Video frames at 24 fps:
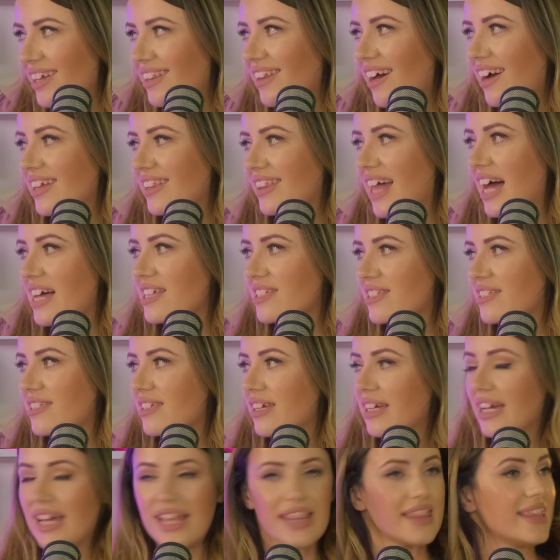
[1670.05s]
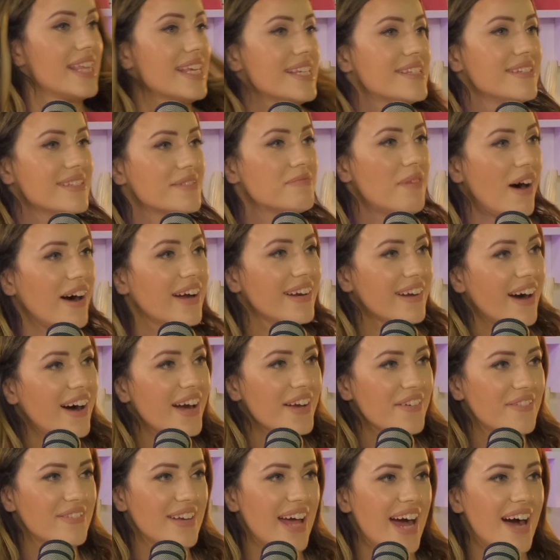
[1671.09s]
Like this is my
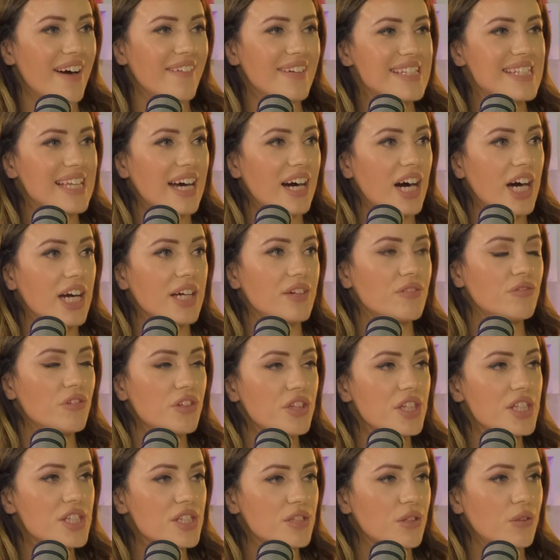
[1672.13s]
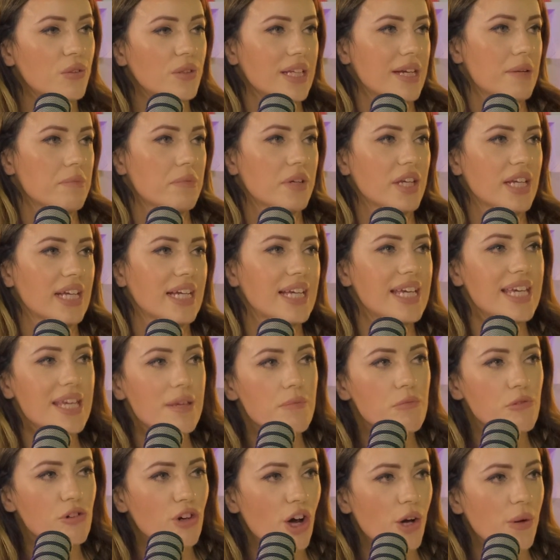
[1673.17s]
life now, is that I run the school and I'm going to
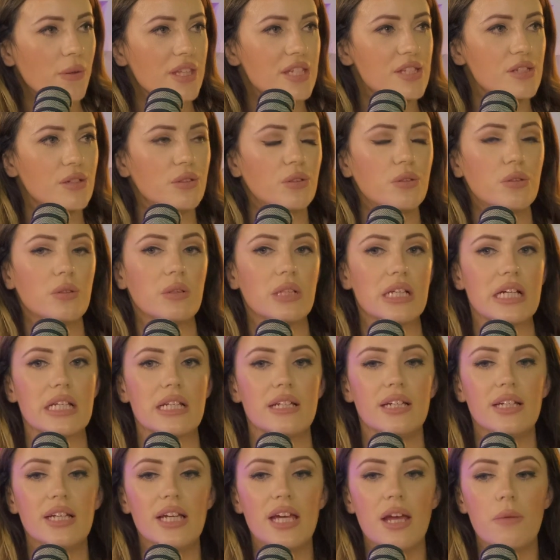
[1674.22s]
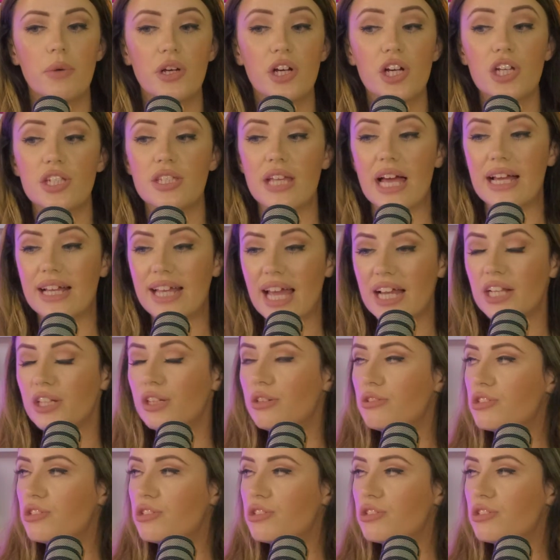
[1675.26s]
keep growing the school, and because again